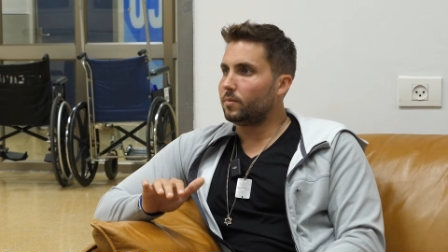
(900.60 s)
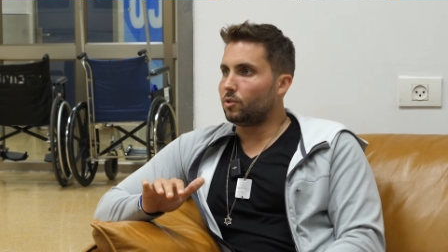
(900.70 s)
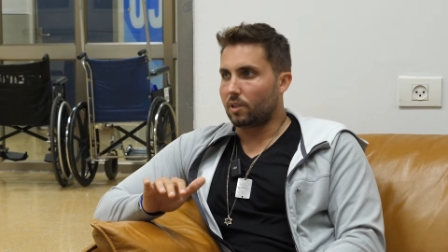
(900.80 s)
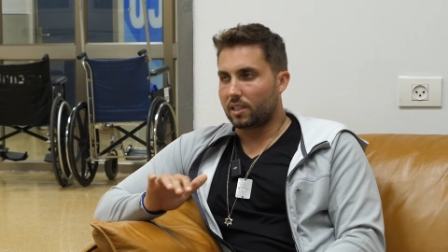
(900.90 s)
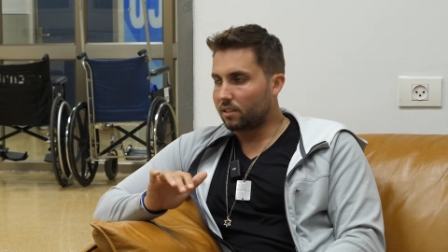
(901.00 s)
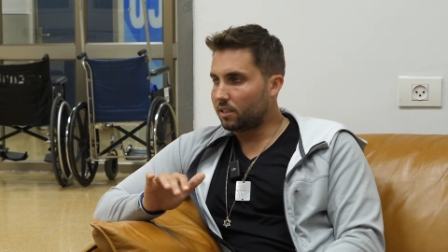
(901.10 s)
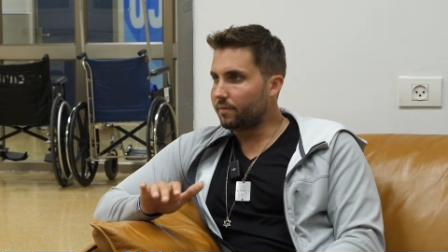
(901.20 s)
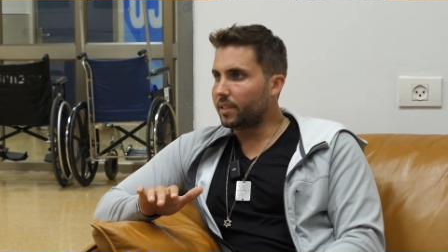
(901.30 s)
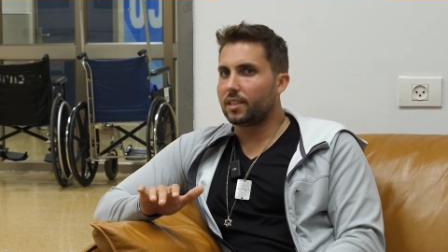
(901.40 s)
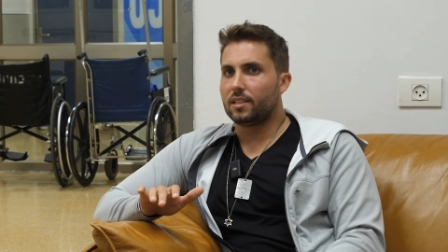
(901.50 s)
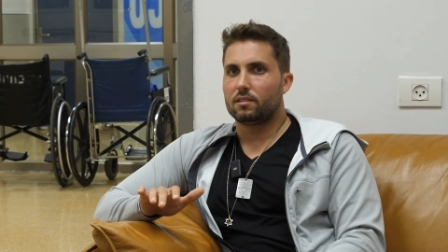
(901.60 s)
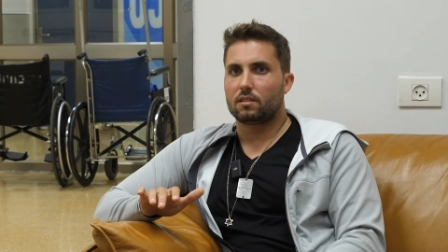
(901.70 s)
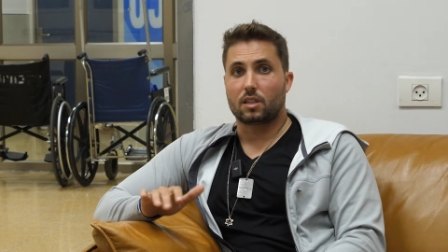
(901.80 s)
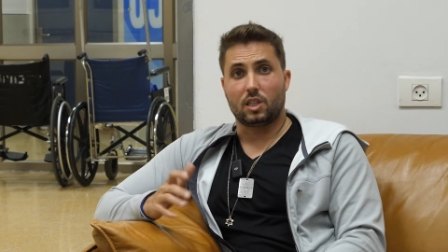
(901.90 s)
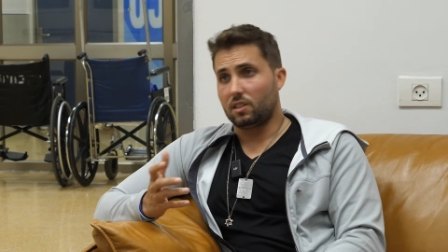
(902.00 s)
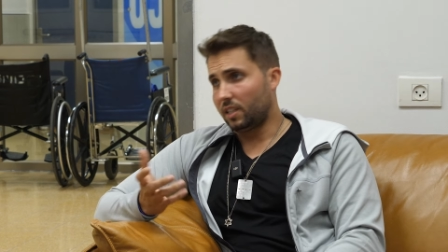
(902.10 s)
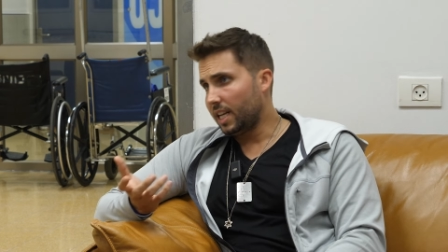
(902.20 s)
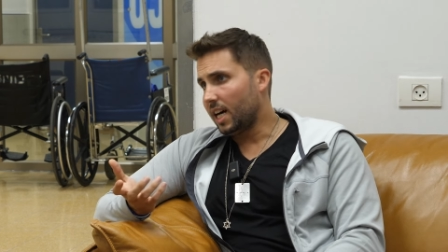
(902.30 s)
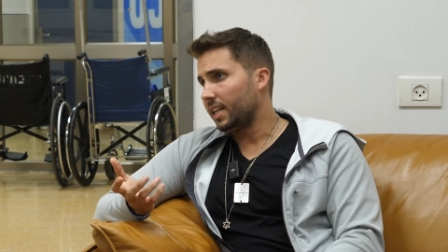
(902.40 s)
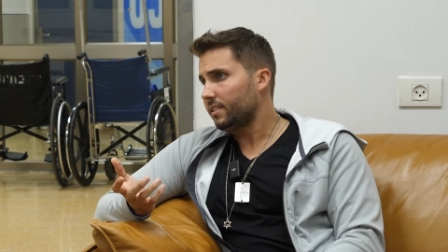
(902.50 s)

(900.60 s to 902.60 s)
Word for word: dressed as civilians, clearly not,